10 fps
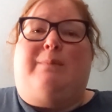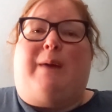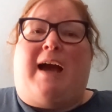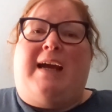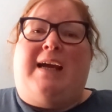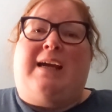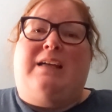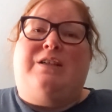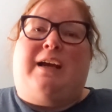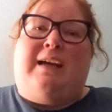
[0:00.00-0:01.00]
buying
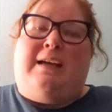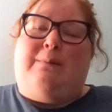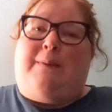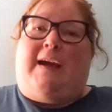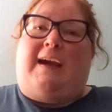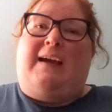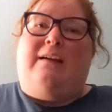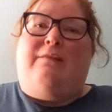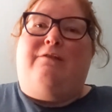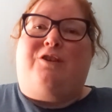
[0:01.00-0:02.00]
a giant bag
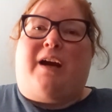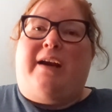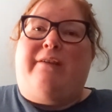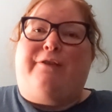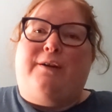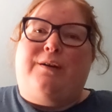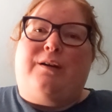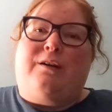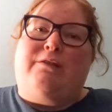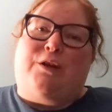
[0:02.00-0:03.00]
of dried fruit
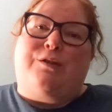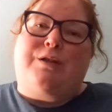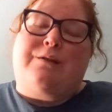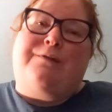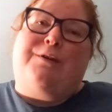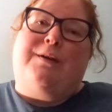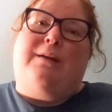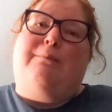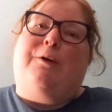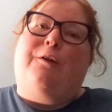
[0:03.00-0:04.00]
or frozen food
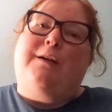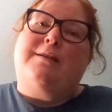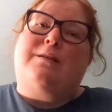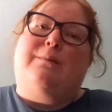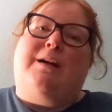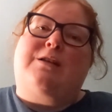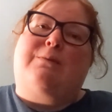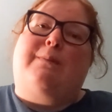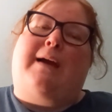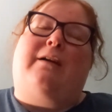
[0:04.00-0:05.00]
in bulk is a much
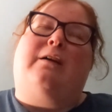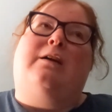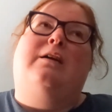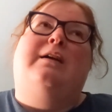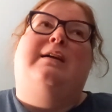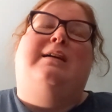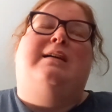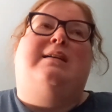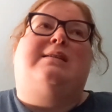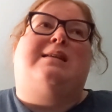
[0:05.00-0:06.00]
better
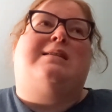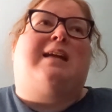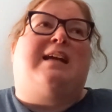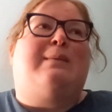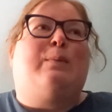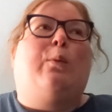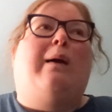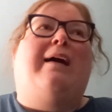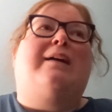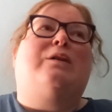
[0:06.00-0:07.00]
and sustainable
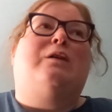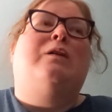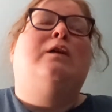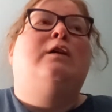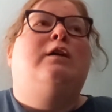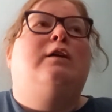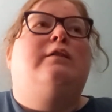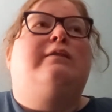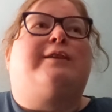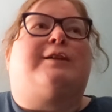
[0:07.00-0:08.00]
model
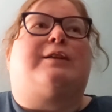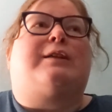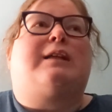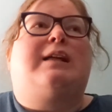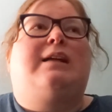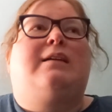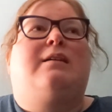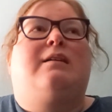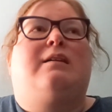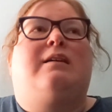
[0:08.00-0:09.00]
for
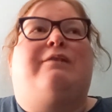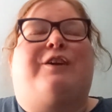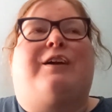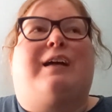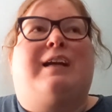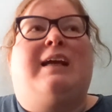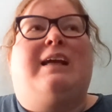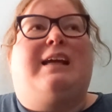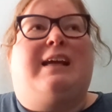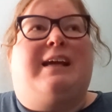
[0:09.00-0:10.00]
if you're gonna
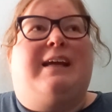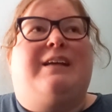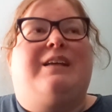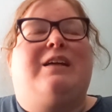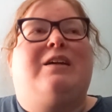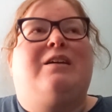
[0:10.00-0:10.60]
eat.